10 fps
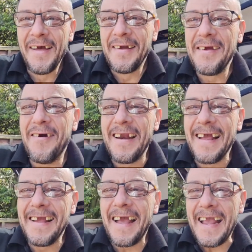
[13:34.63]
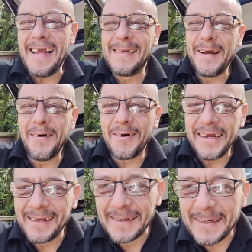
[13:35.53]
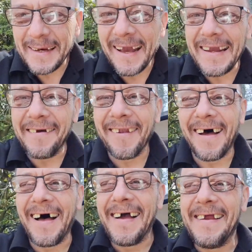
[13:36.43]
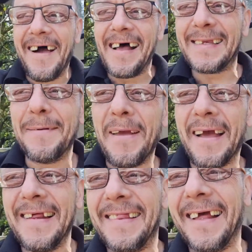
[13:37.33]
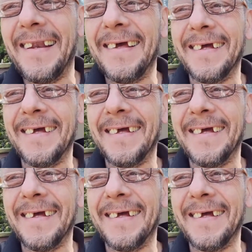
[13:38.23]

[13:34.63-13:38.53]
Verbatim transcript: You're an easy audience today. You lot are. You're not asking me anything.